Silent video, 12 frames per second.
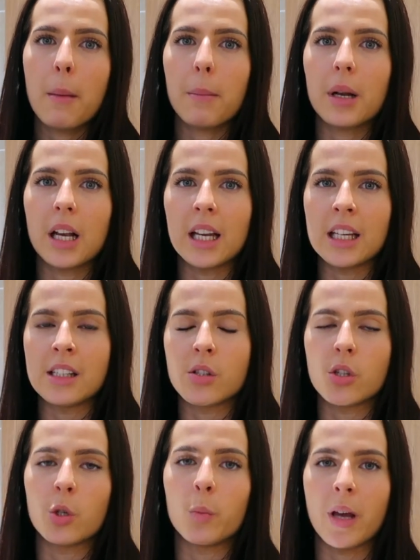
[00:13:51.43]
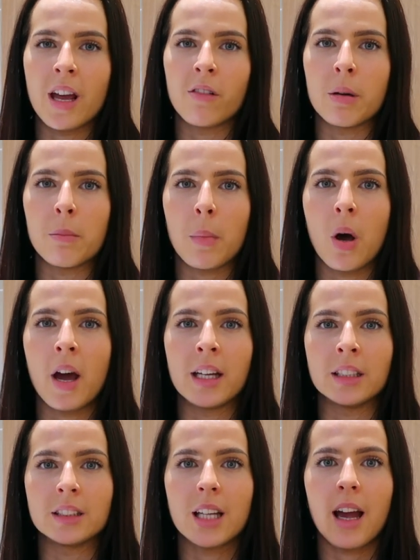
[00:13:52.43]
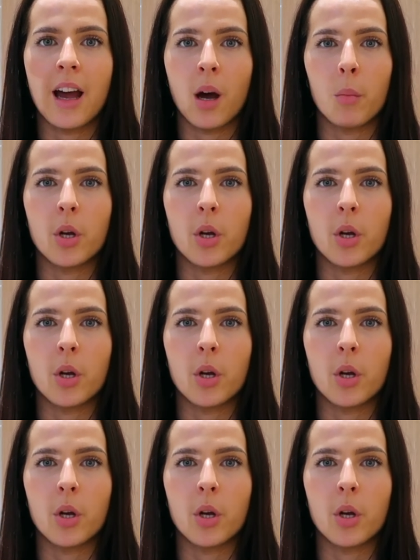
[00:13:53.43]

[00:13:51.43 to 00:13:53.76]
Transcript: please do bear in mind how